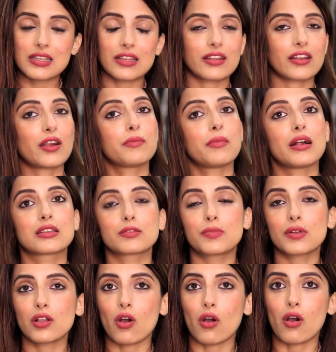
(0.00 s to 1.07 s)
There are
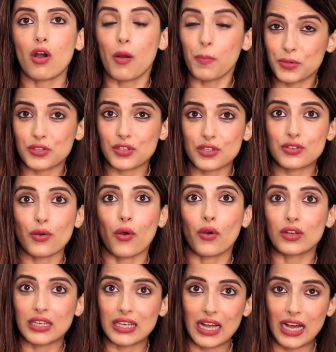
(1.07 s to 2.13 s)
multiple options
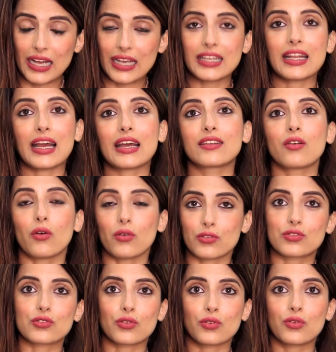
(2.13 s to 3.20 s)
online and
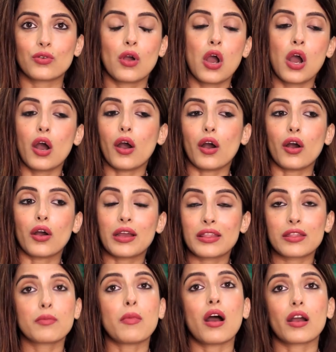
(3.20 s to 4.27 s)
also in
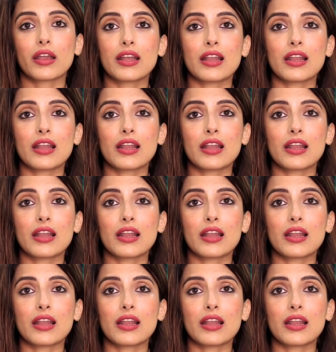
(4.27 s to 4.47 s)
the market.